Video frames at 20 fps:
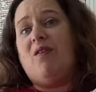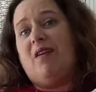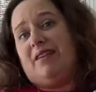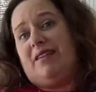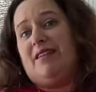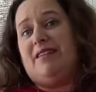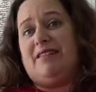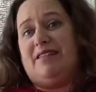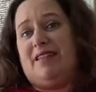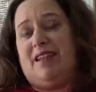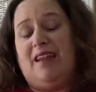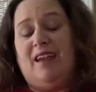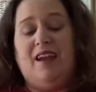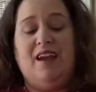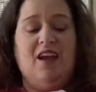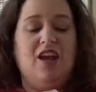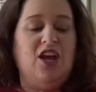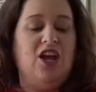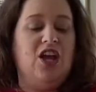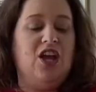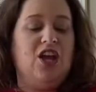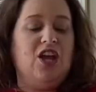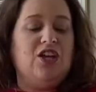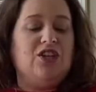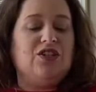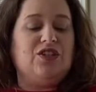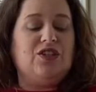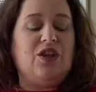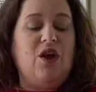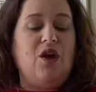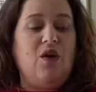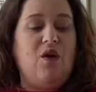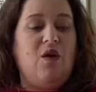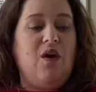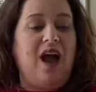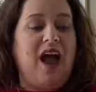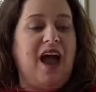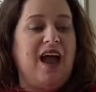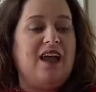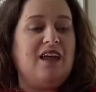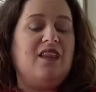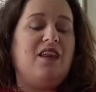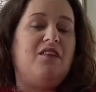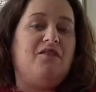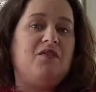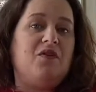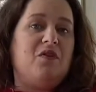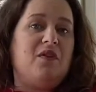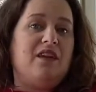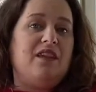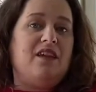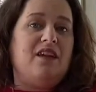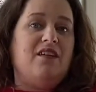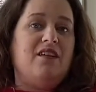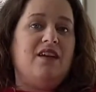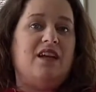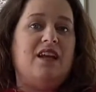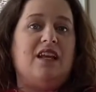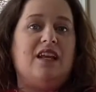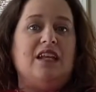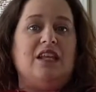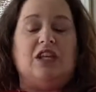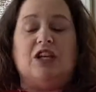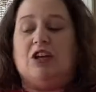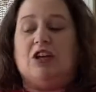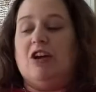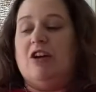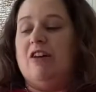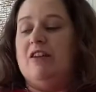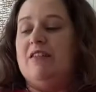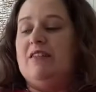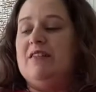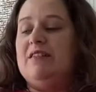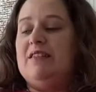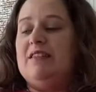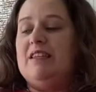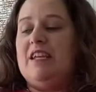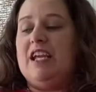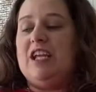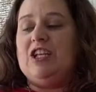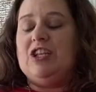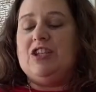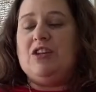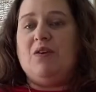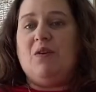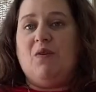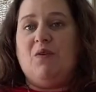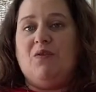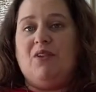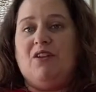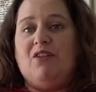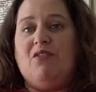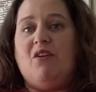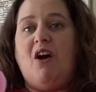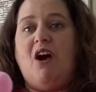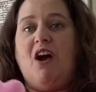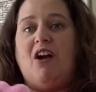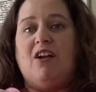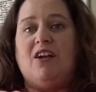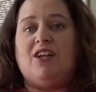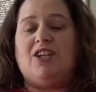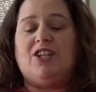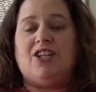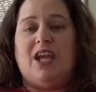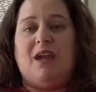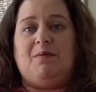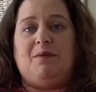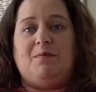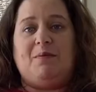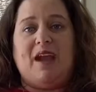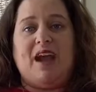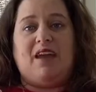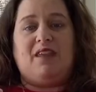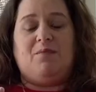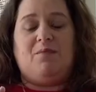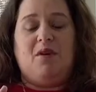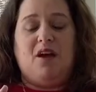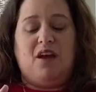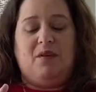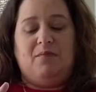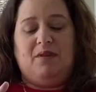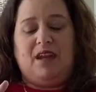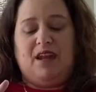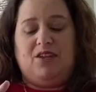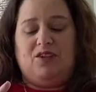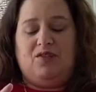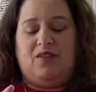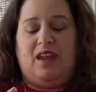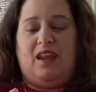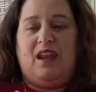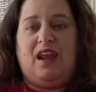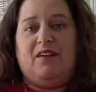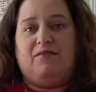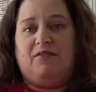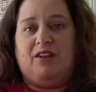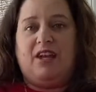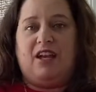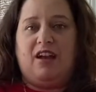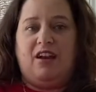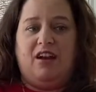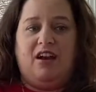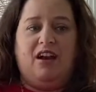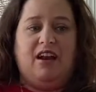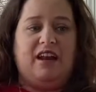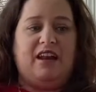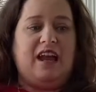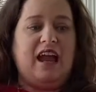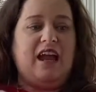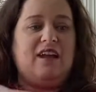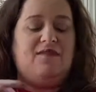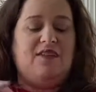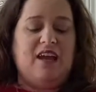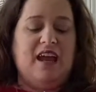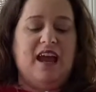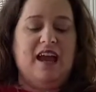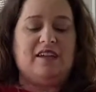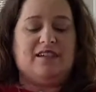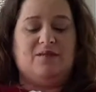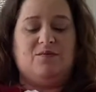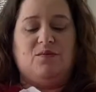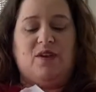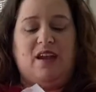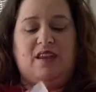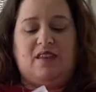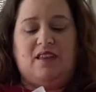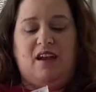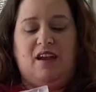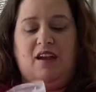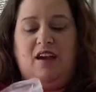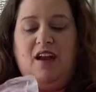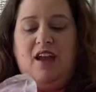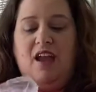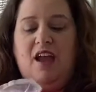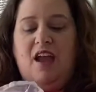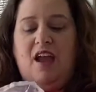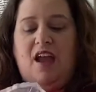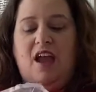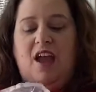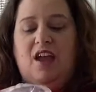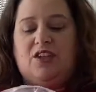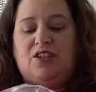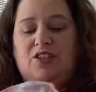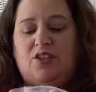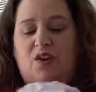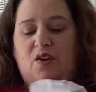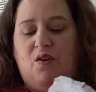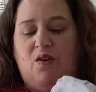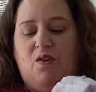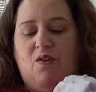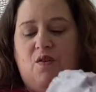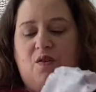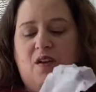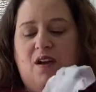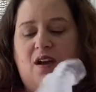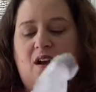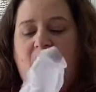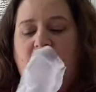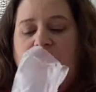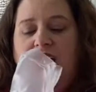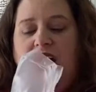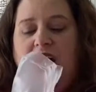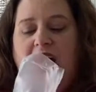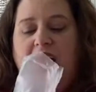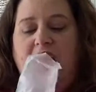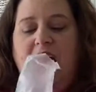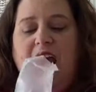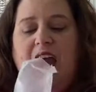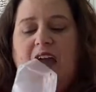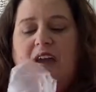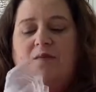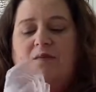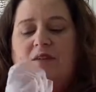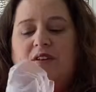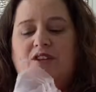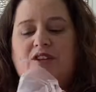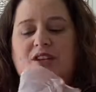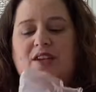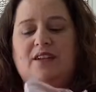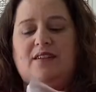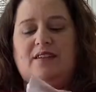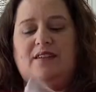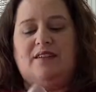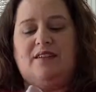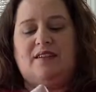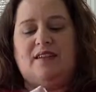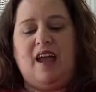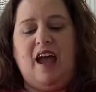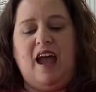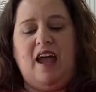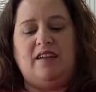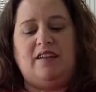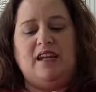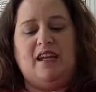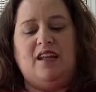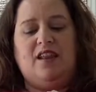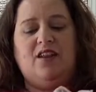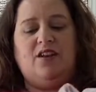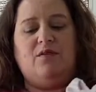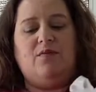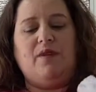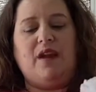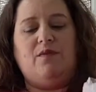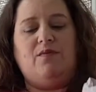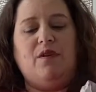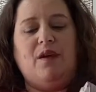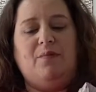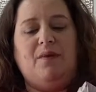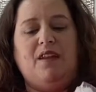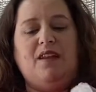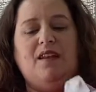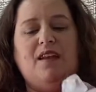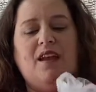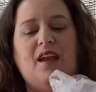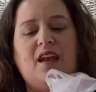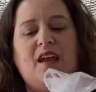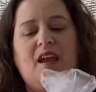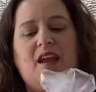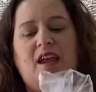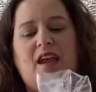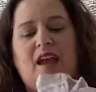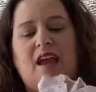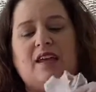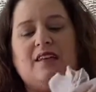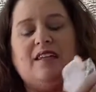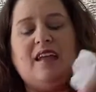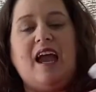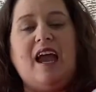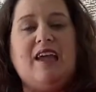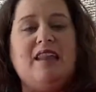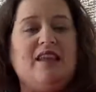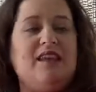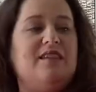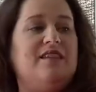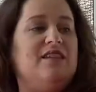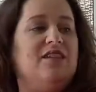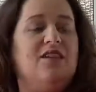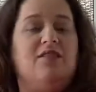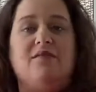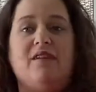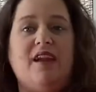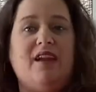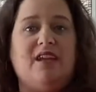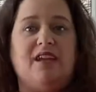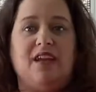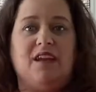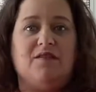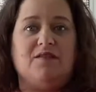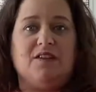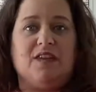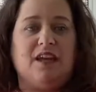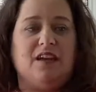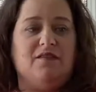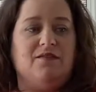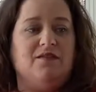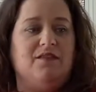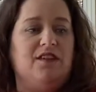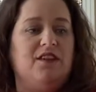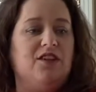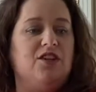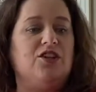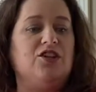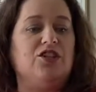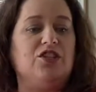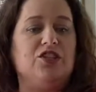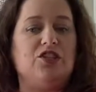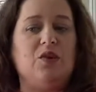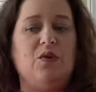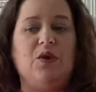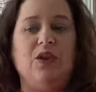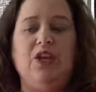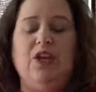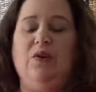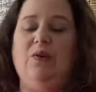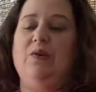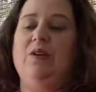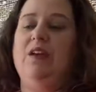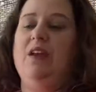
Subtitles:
at Disney. So I love going there and getting the girls each their own little heart-shaped bath bomb, and I do that every year, and Hy-Vee has them right there. So I will just take a little red ribbon and tie these, and they're ready to give. They're so cute.